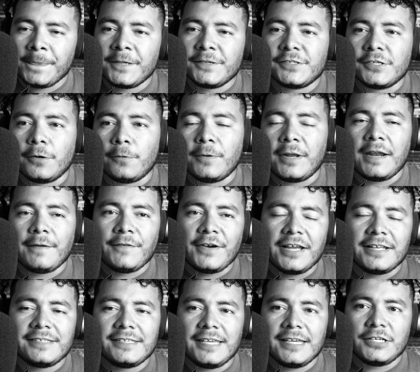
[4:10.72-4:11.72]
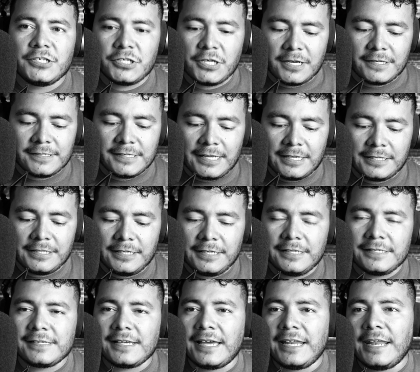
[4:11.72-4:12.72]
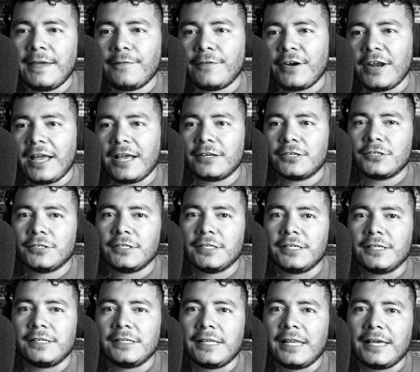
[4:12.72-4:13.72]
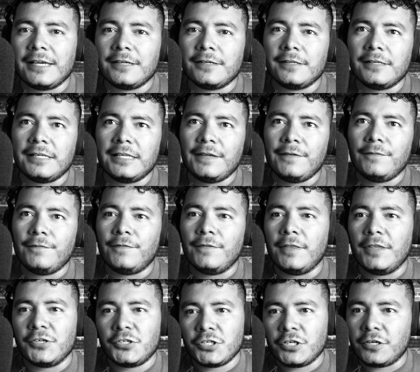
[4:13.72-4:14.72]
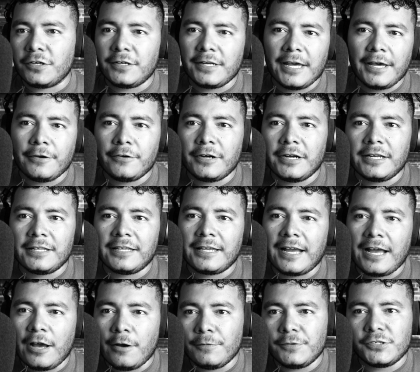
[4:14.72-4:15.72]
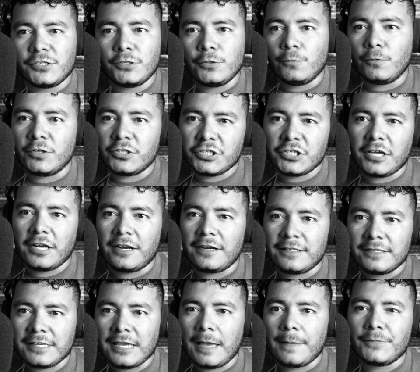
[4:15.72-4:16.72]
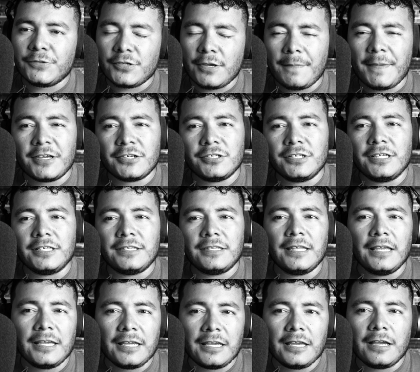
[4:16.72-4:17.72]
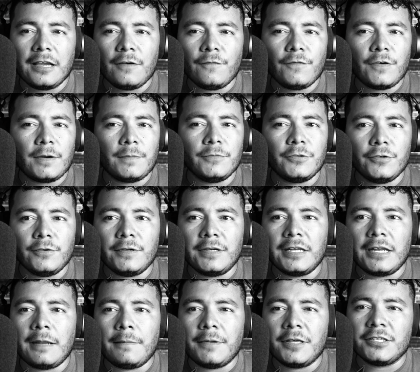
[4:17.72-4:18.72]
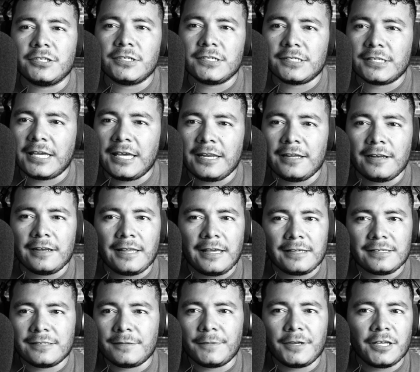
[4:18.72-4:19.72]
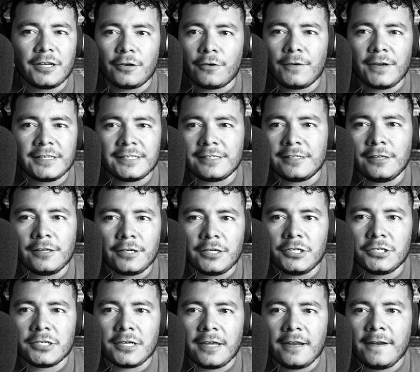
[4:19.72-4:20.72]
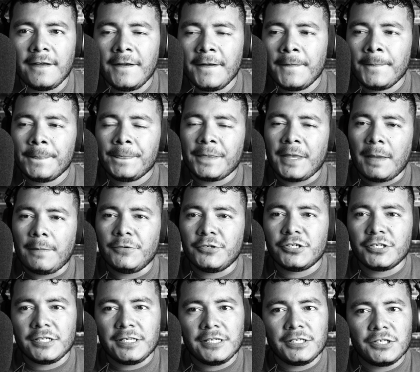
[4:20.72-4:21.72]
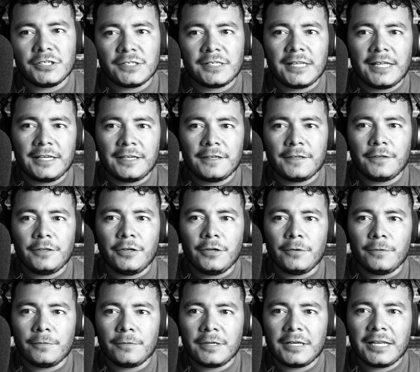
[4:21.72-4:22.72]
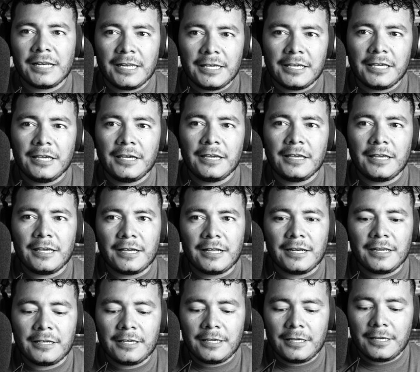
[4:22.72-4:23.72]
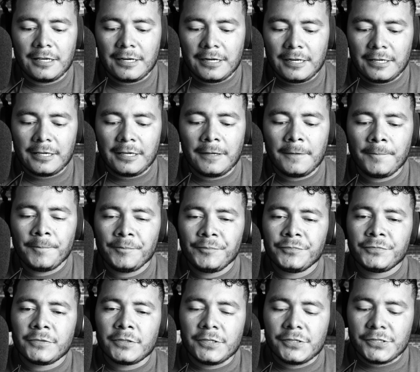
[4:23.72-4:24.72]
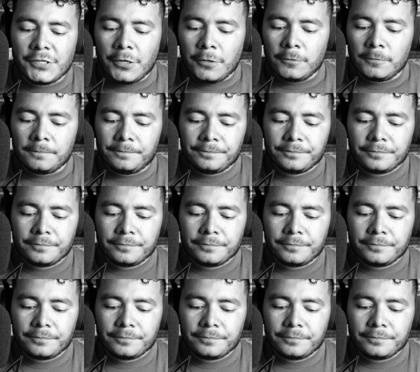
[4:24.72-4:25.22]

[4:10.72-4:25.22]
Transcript: so whenever I take shots like these, I never actually like leave the shutter down or anything. I always do one shot at a time, so I'm actually thinking of what I'm doing, and I'm not just getting like some kind of crazy lucky shot. I'm usually just like, you know, clicking and clicking and clicking. So